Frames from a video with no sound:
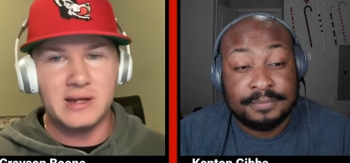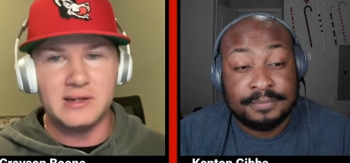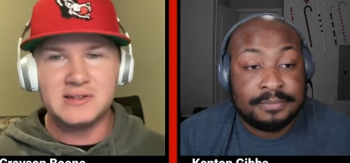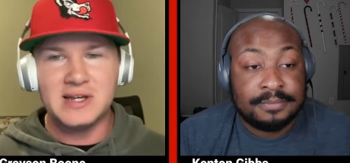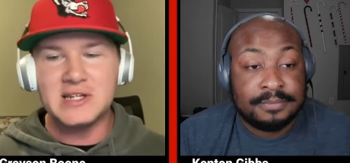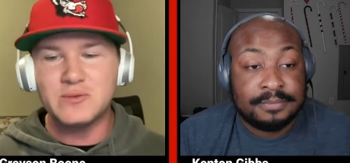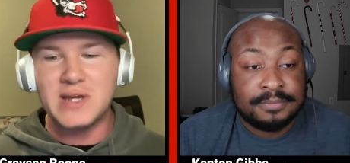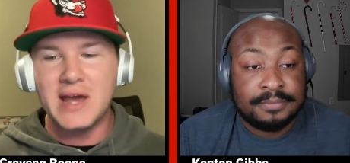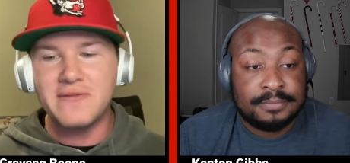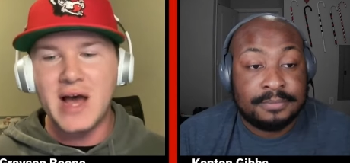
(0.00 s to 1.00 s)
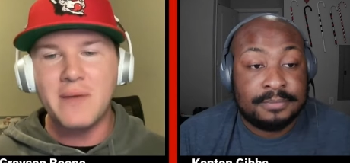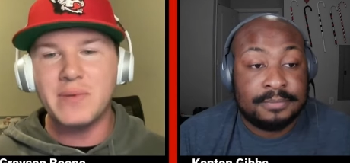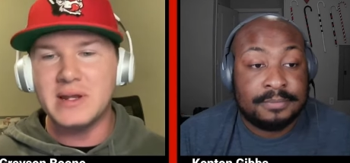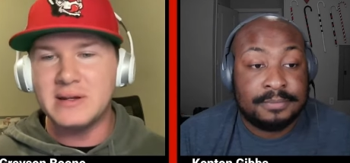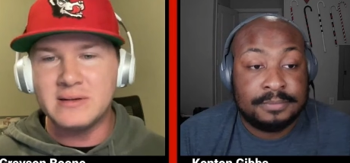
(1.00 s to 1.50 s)
Speaker 1: is, is we have
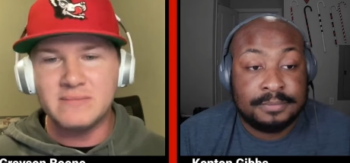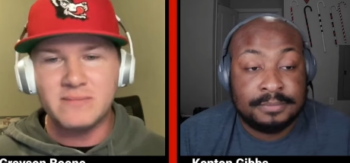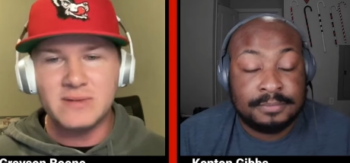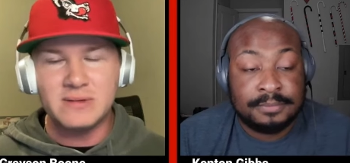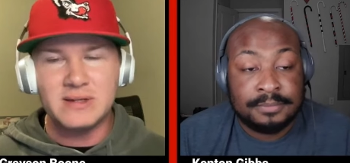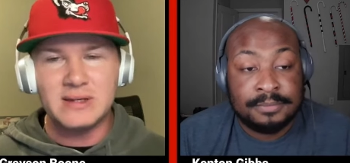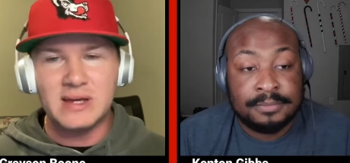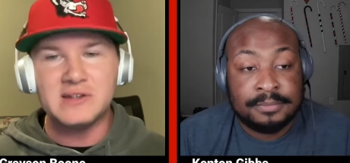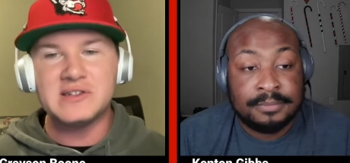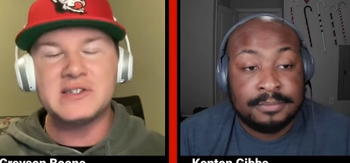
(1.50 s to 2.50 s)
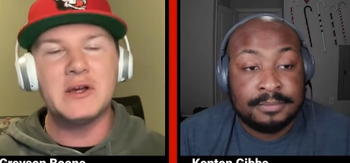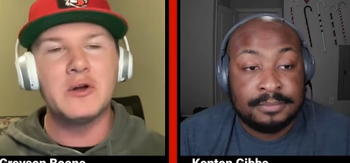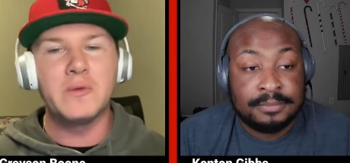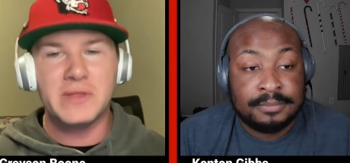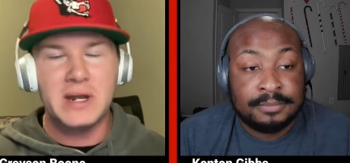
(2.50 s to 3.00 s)
not been
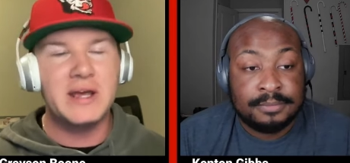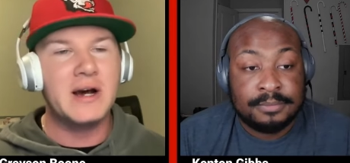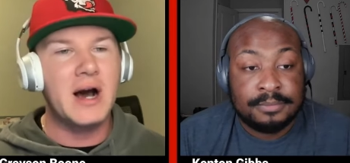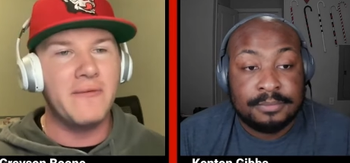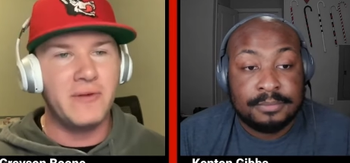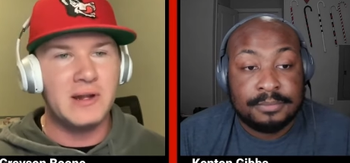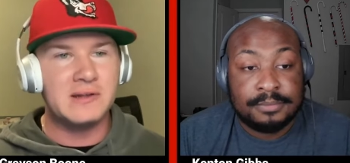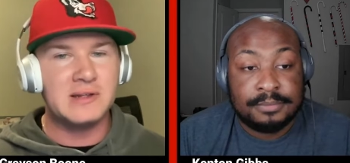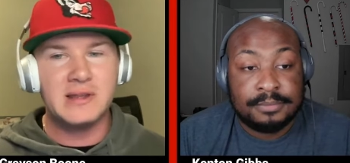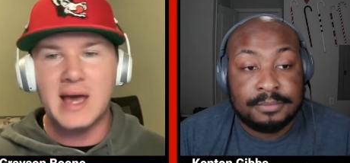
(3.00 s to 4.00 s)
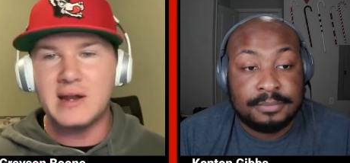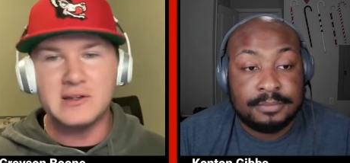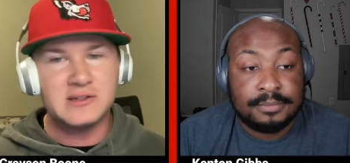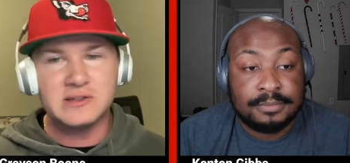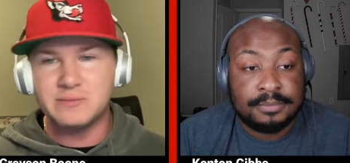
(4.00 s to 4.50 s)
instilled with any confidence that that
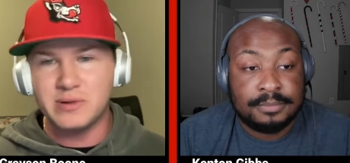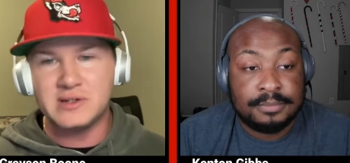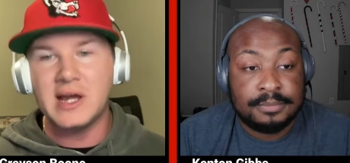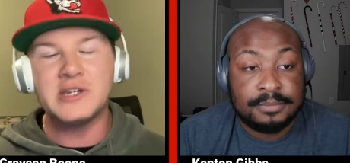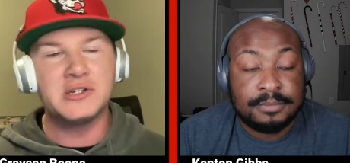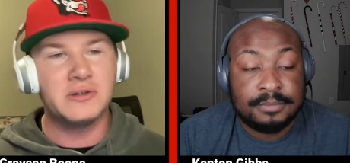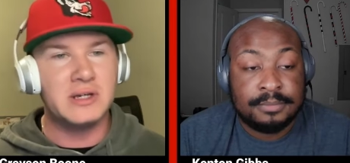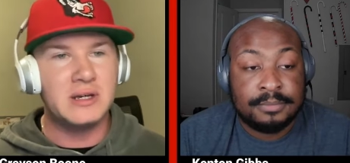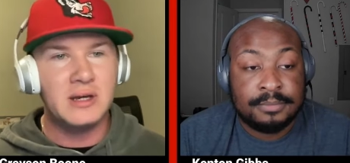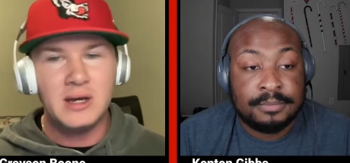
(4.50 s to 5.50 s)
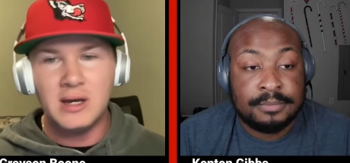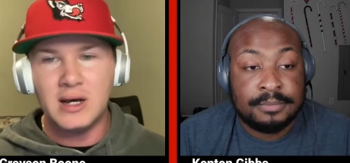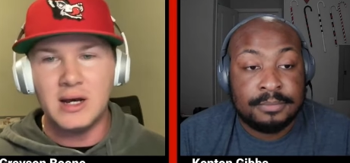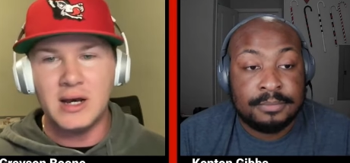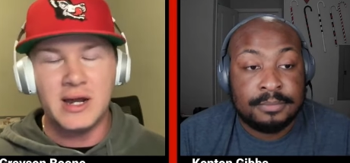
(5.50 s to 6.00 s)
is potentially
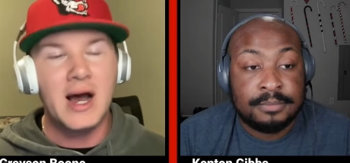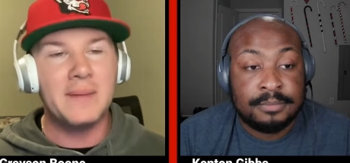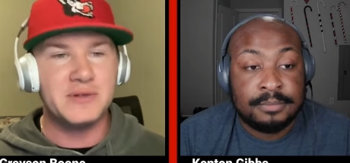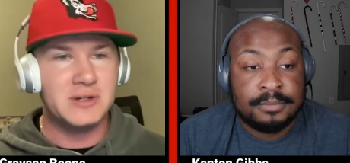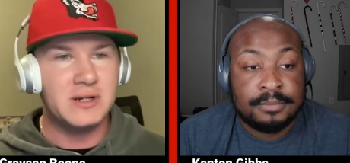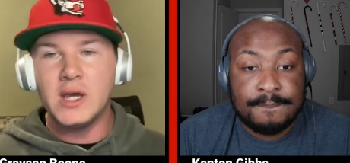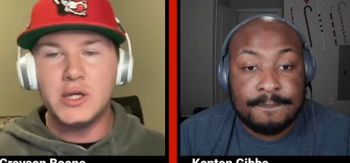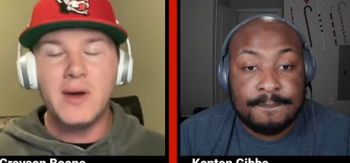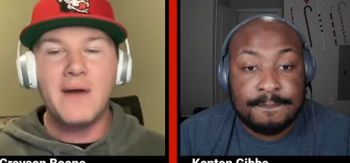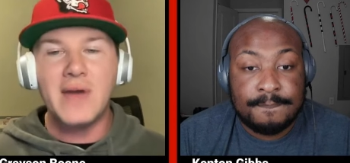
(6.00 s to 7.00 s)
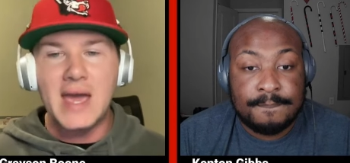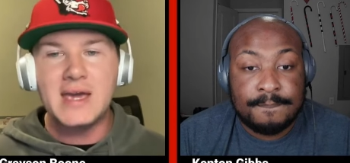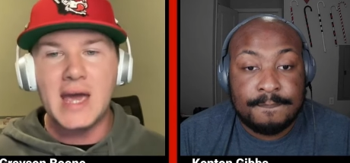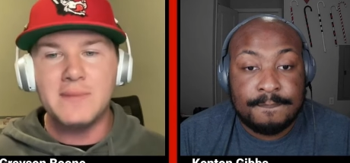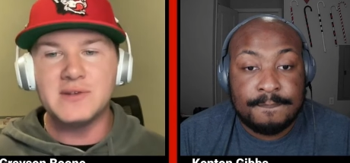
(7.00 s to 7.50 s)
uh, an option. You have
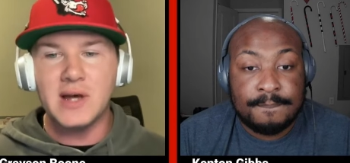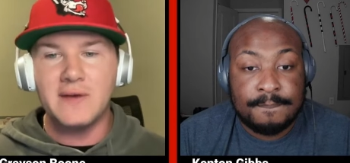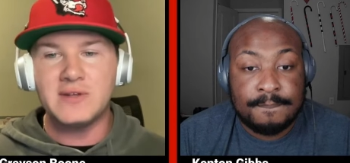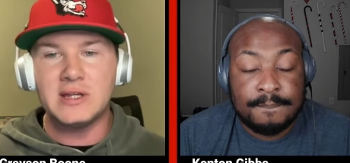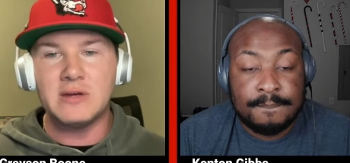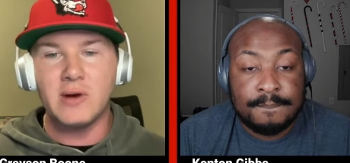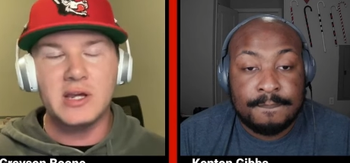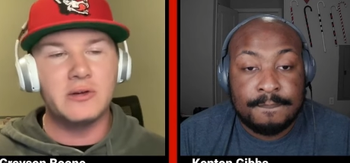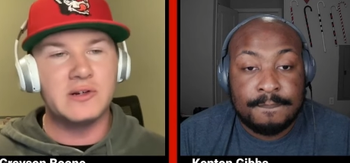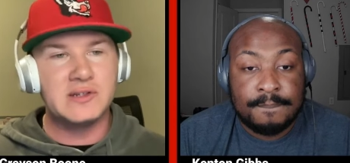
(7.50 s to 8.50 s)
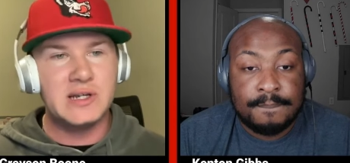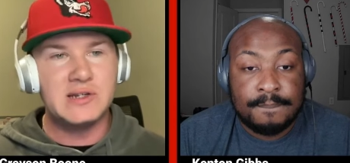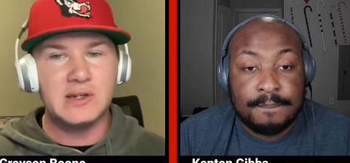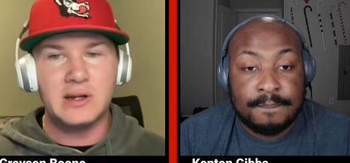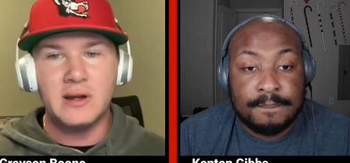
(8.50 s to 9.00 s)
eight games left in the regular
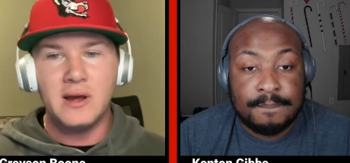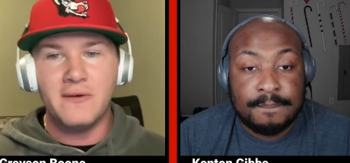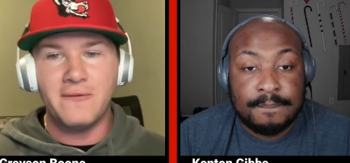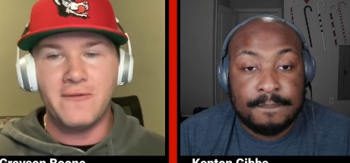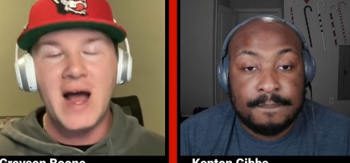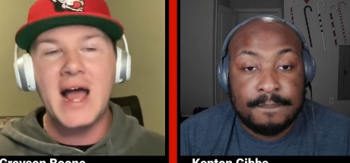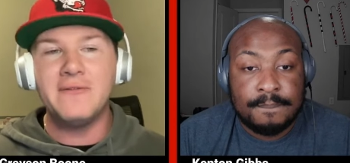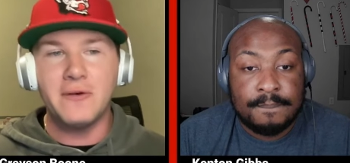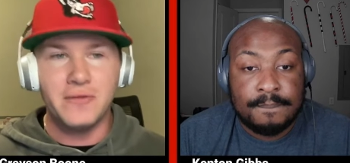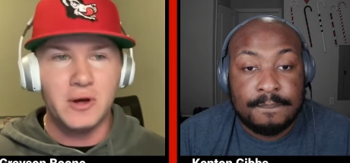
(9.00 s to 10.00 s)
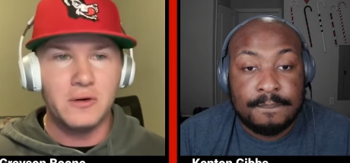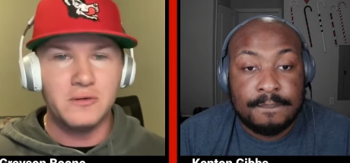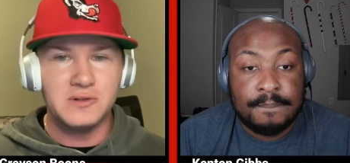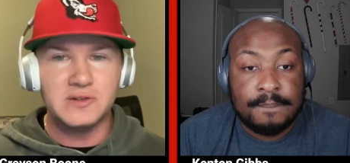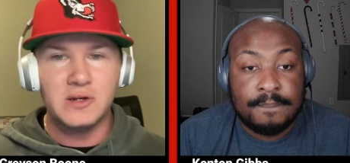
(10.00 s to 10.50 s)
season. Five of
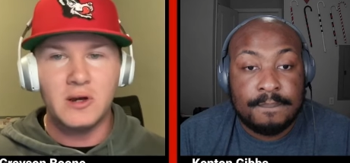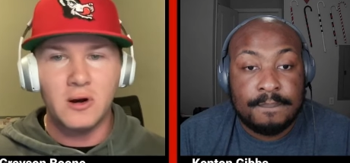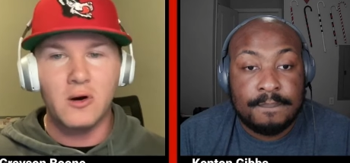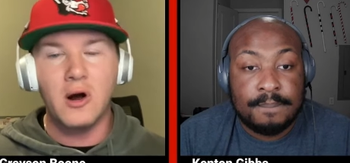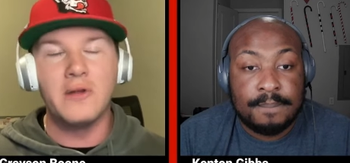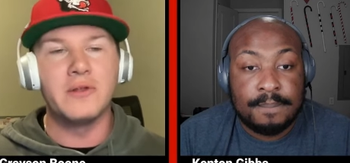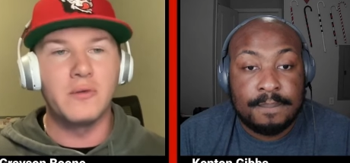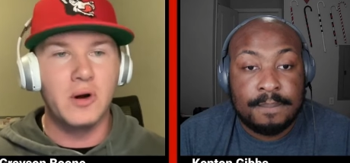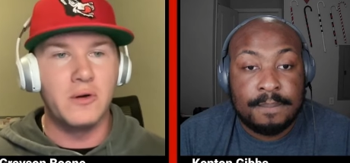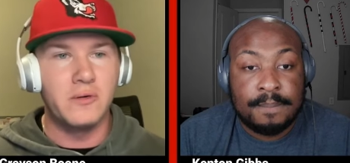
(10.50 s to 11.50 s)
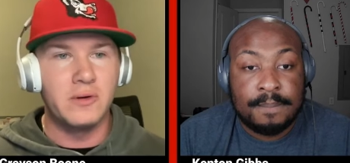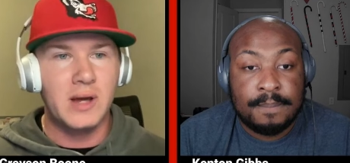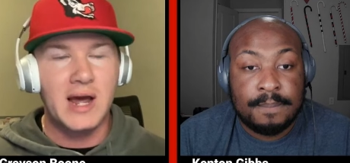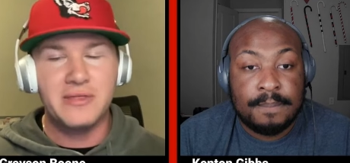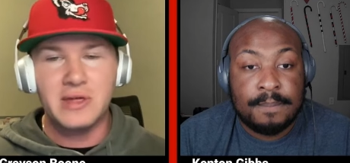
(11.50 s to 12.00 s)
those are on the road.
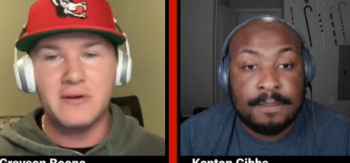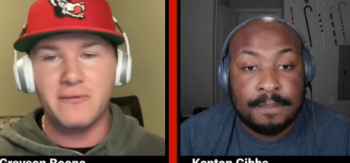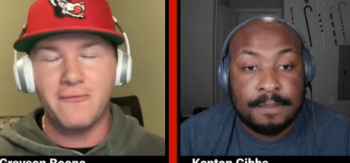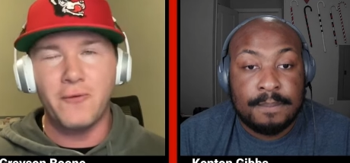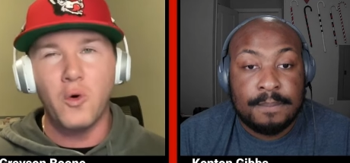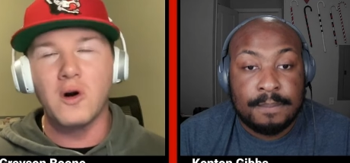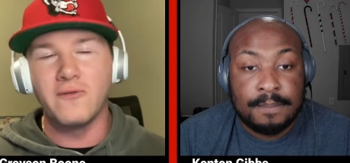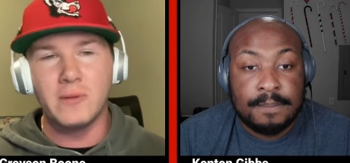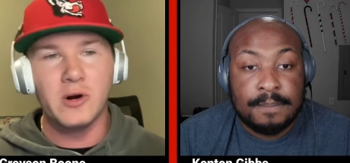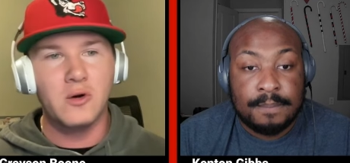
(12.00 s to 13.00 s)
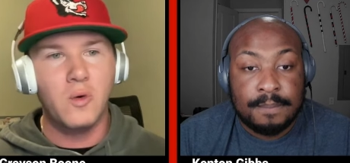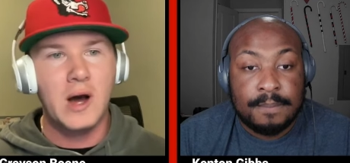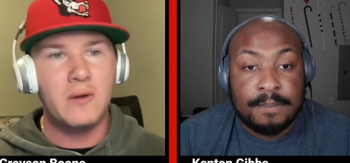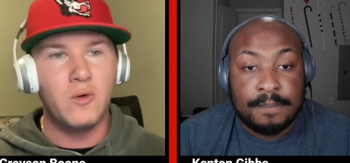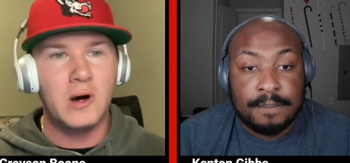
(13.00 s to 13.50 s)
I think four of them are
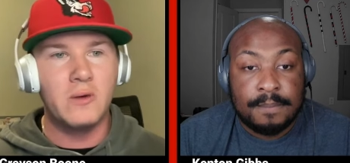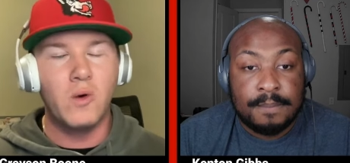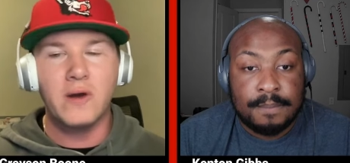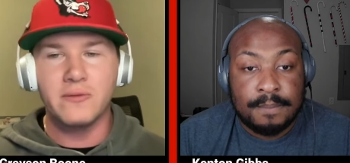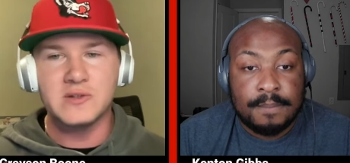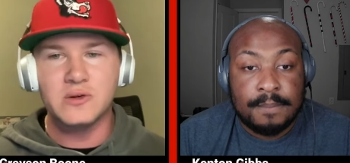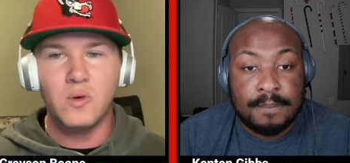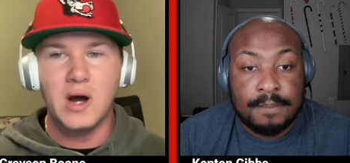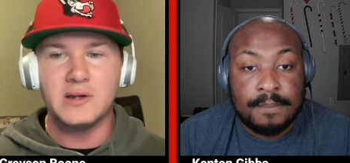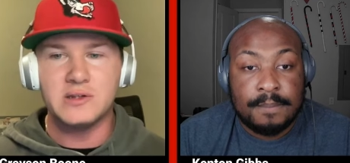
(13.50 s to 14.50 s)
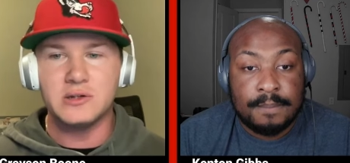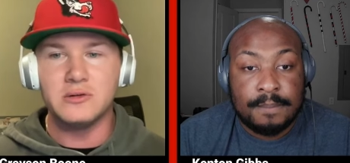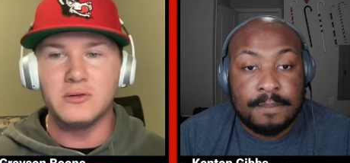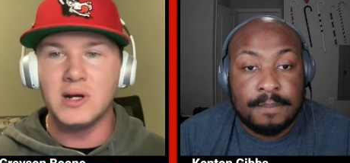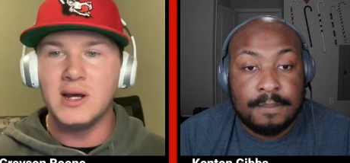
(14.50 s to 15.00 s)
quad one. One of them's quad
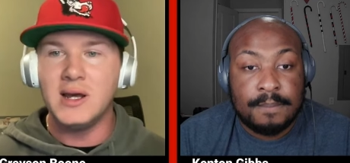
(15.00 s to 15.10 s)
two.